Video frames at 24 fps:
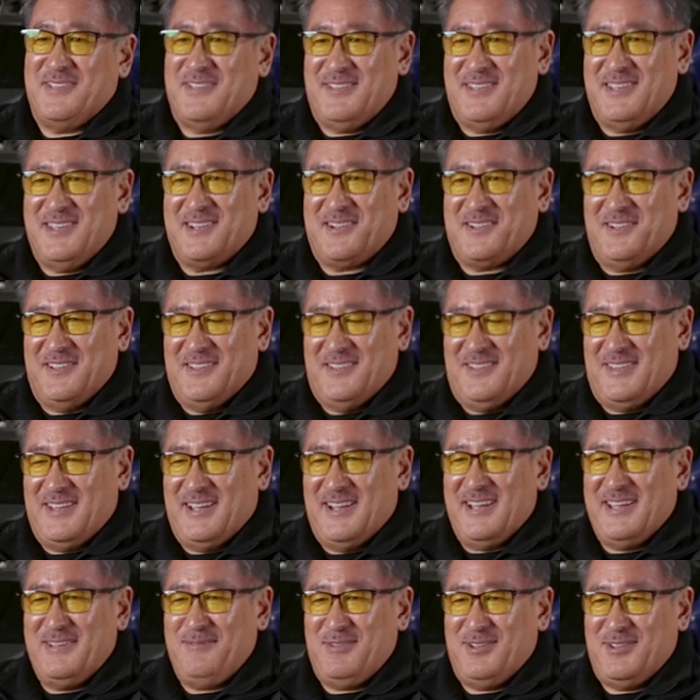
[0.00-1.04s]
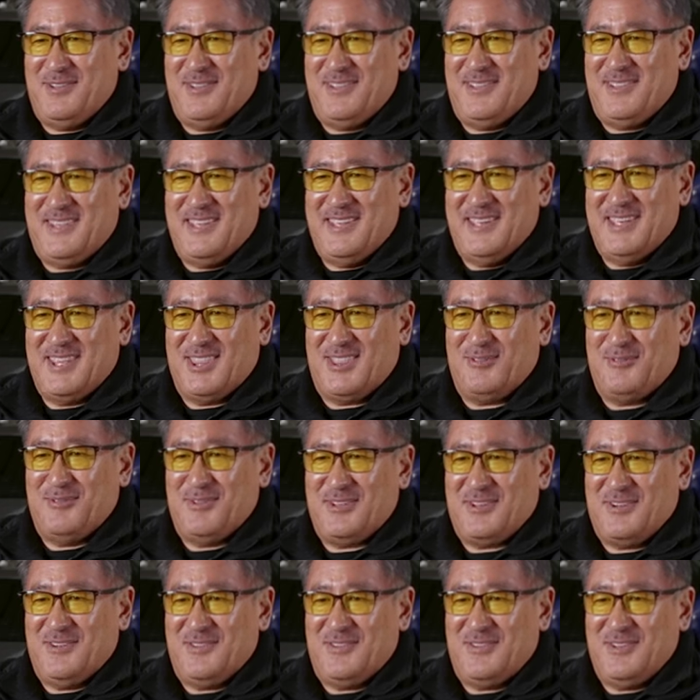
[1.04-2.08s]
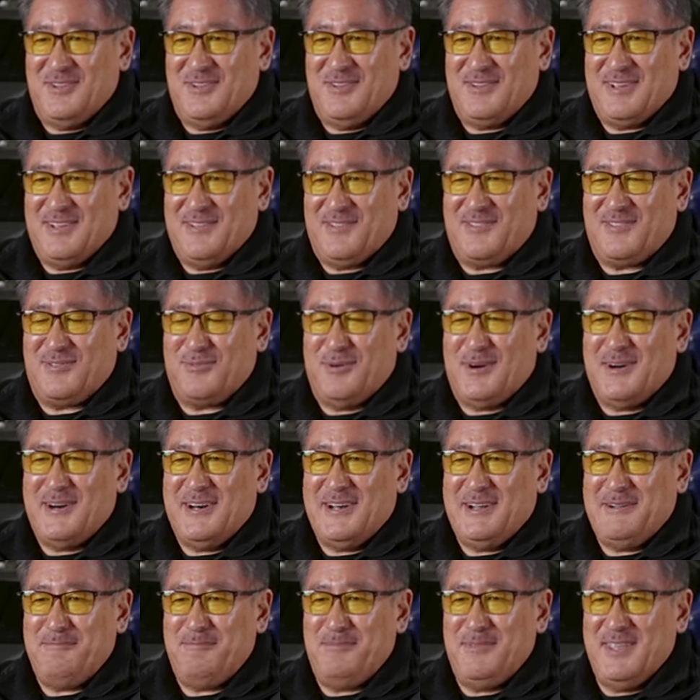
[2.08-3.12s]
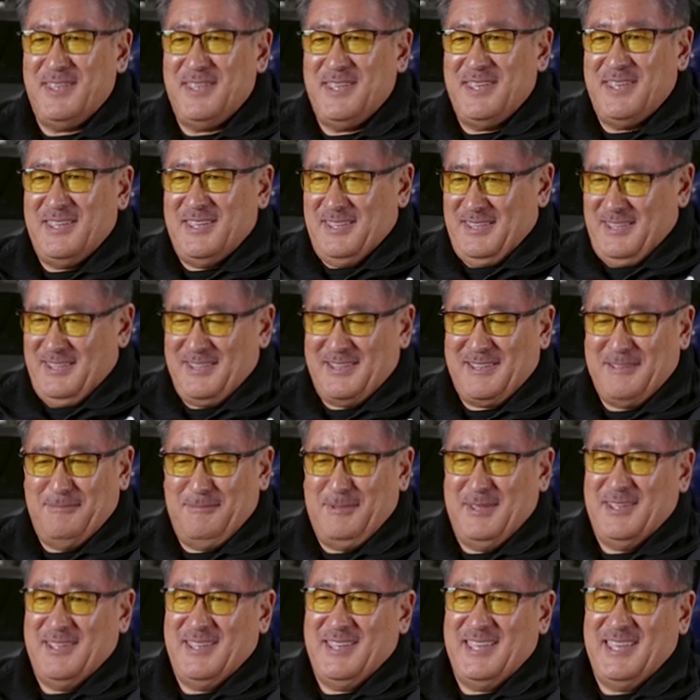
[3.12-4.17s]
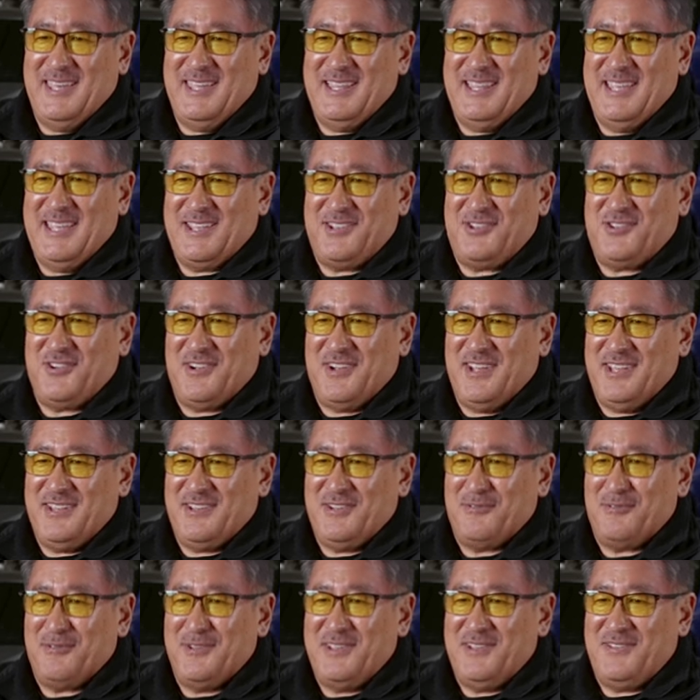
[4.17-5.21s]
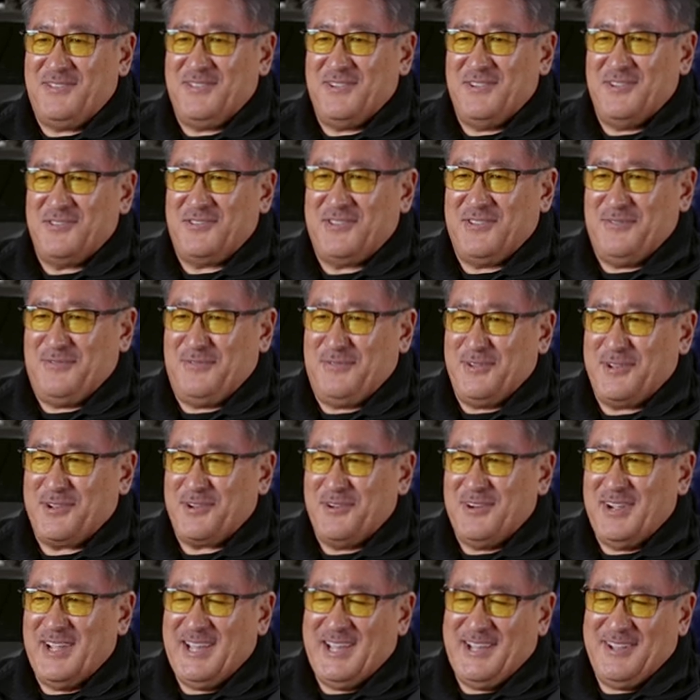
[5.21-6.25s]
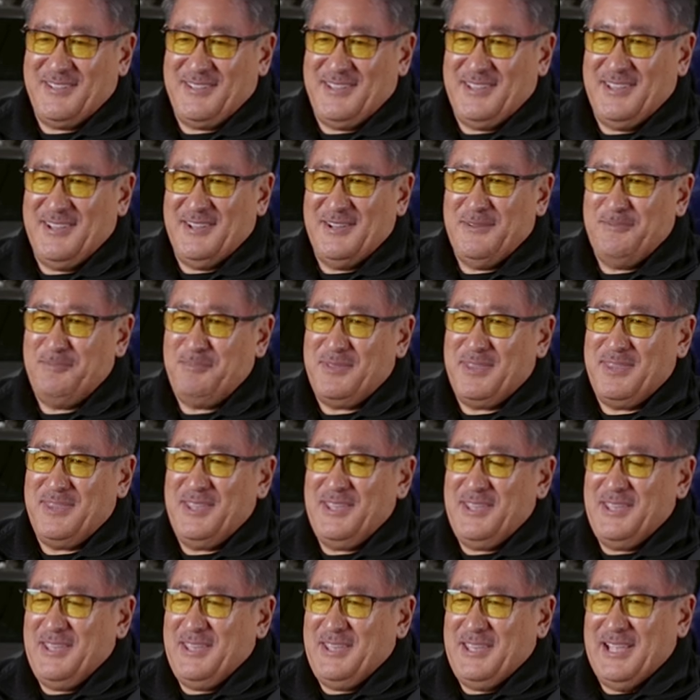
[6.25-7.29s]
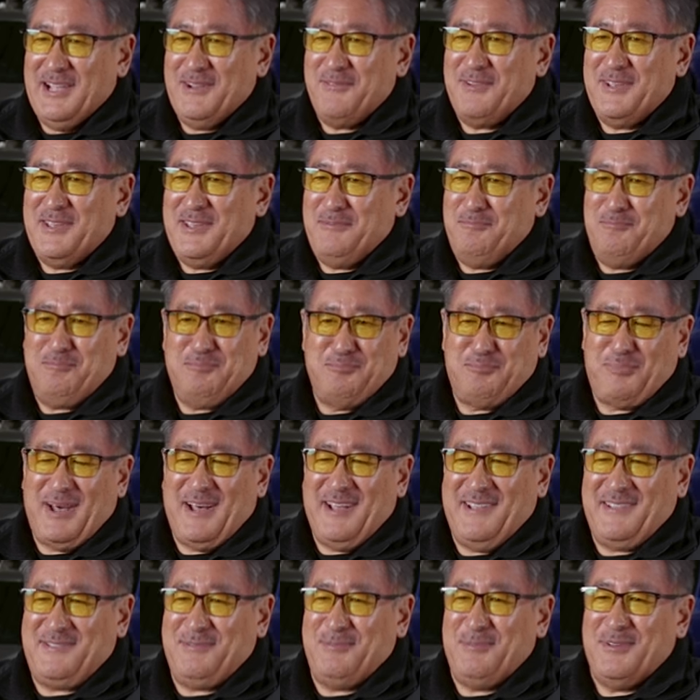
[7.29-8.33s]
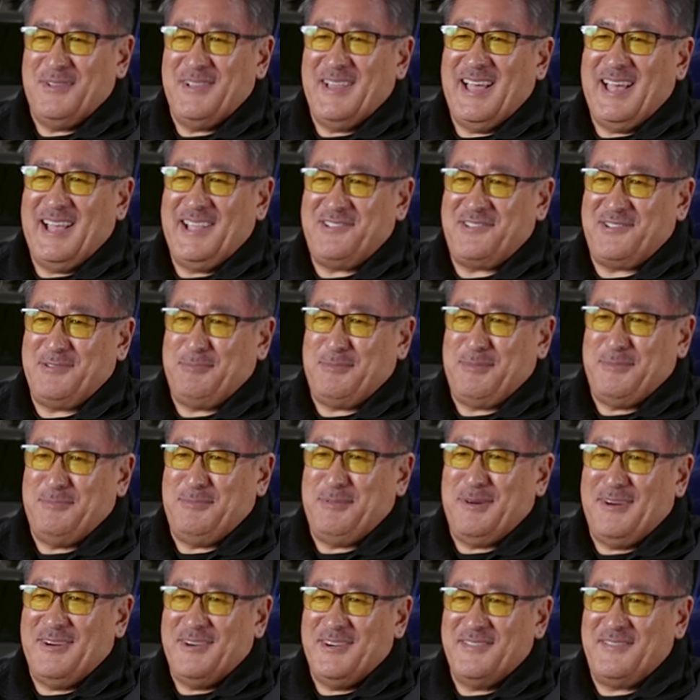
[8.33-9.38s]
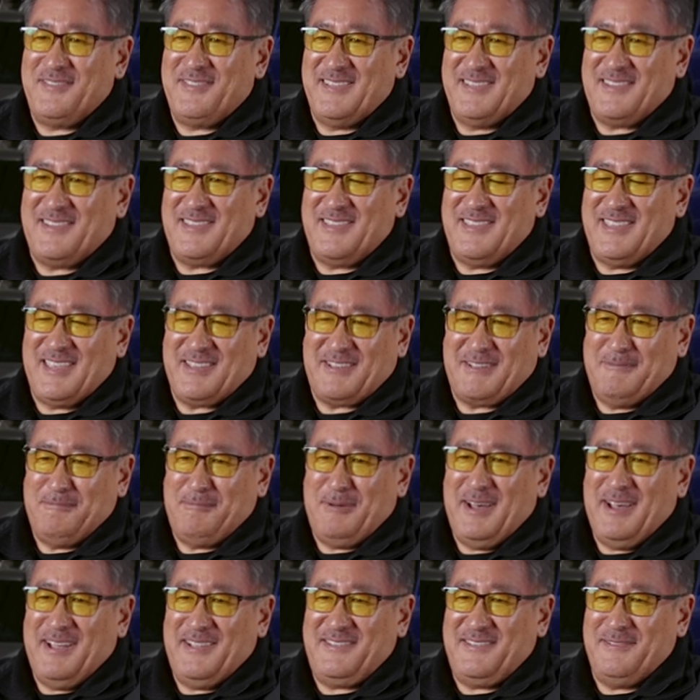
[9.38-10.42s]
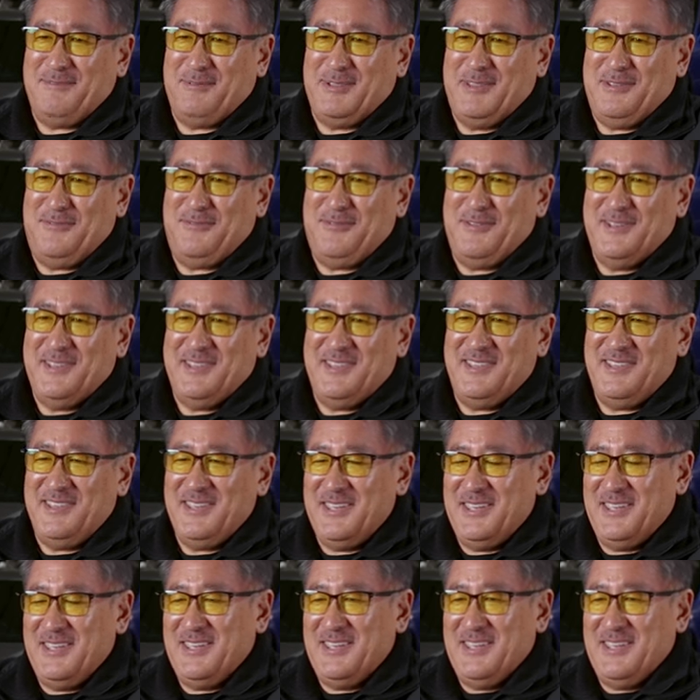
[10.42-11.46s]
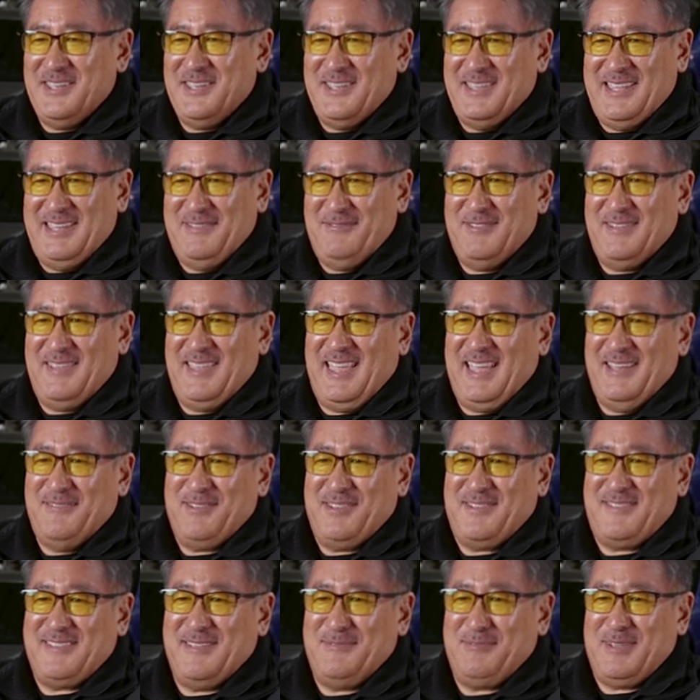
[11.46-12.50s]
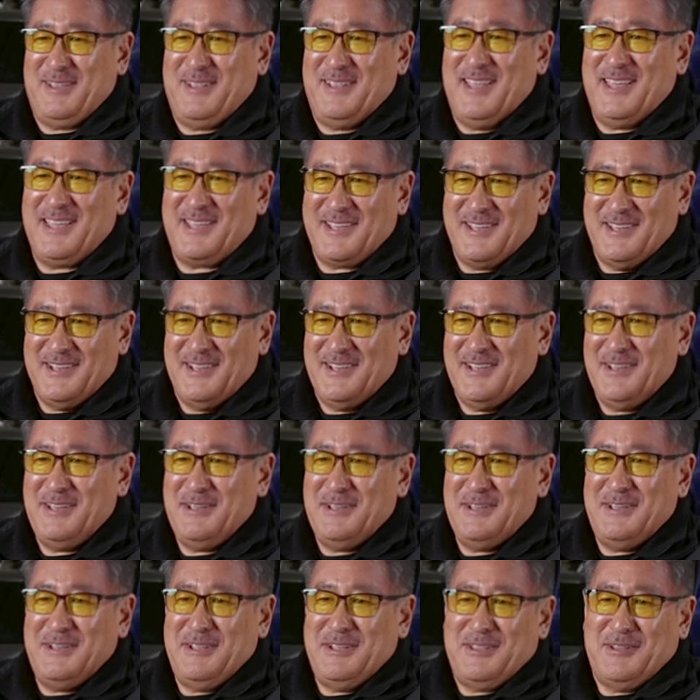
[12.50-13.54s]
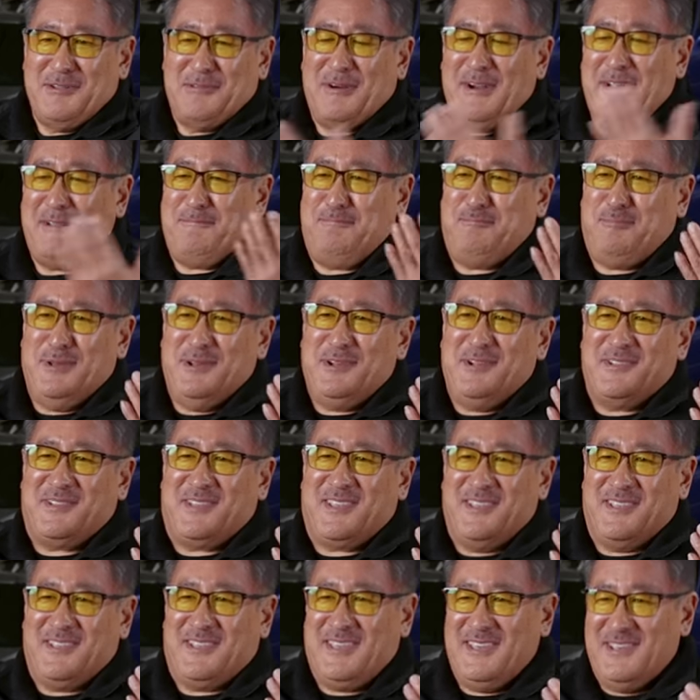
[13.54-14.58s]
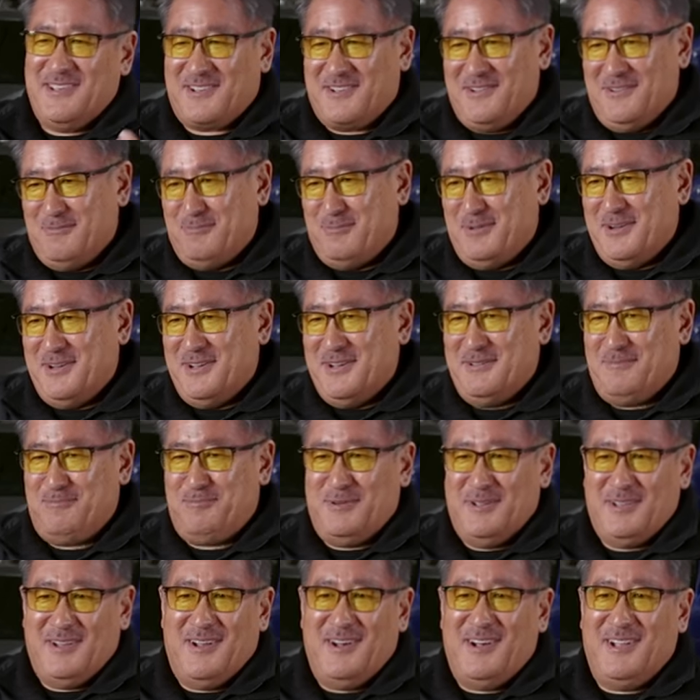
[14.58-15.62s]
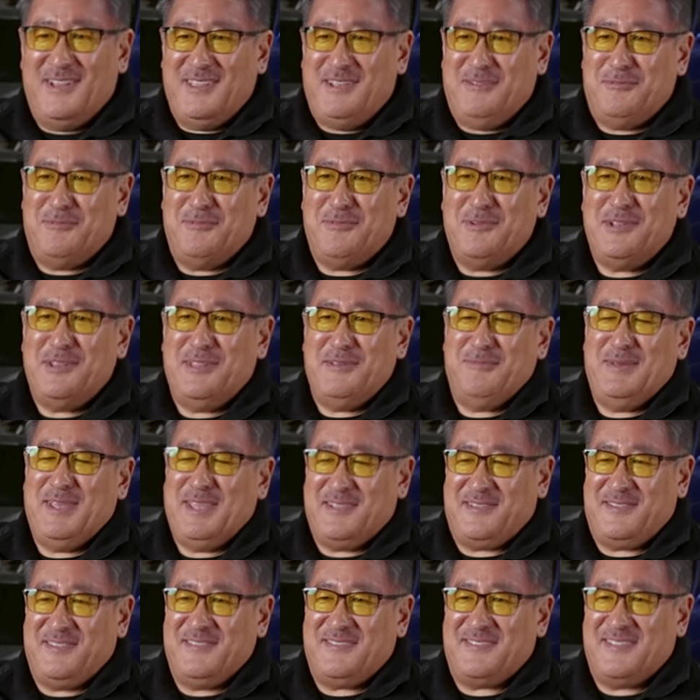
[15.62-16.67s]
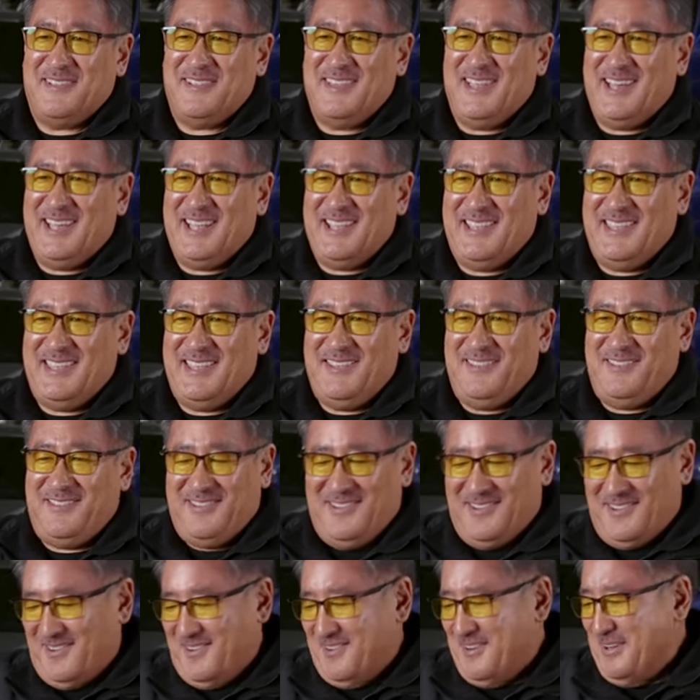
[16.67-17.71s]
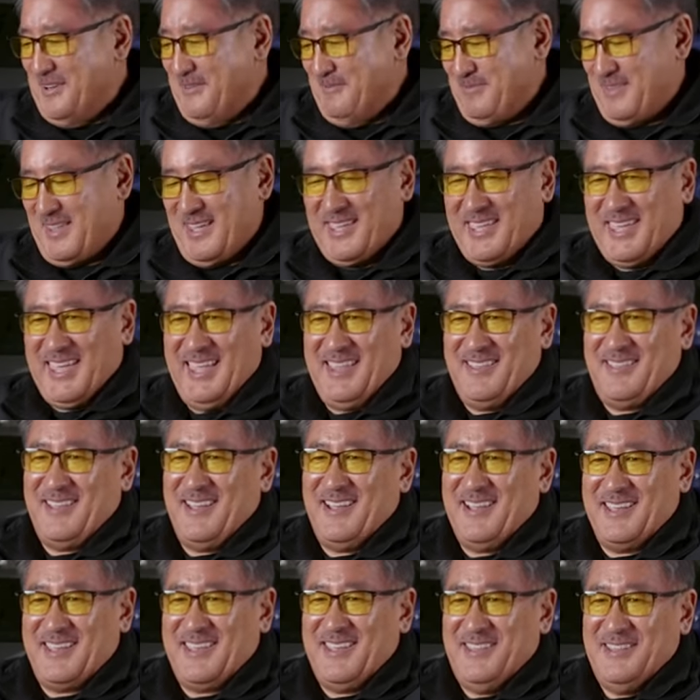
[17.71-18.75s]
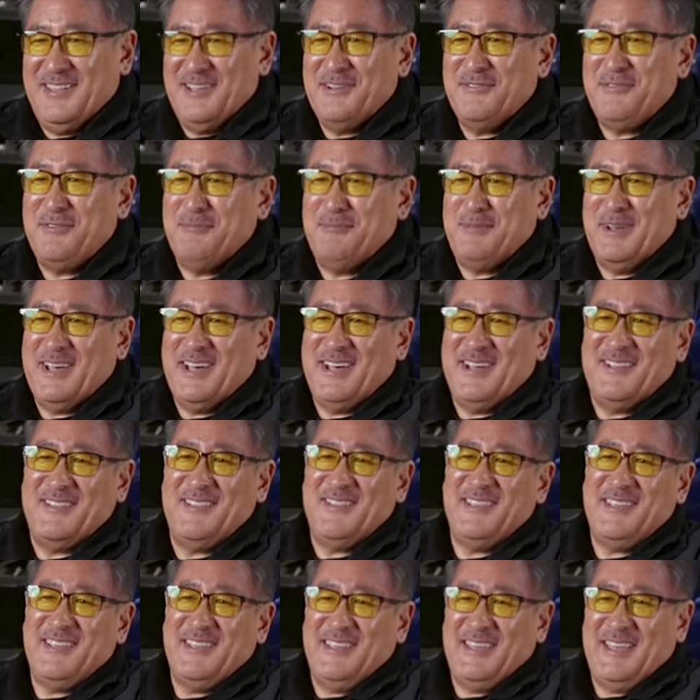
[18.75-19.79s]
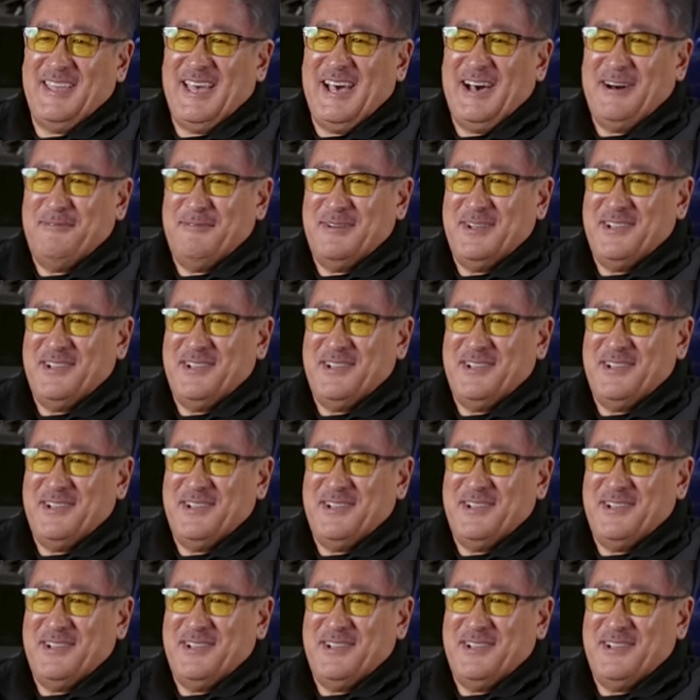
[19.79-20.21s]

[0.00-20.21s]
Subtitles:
can nickel and dime you to death when you're doing a swap, and it could be a headache trying to research and figure out every possible lashup of parts that could possibly fit. And even having something like the right belt can kick your butt, but Holley really makes this a lot easier. I can't talk enough about how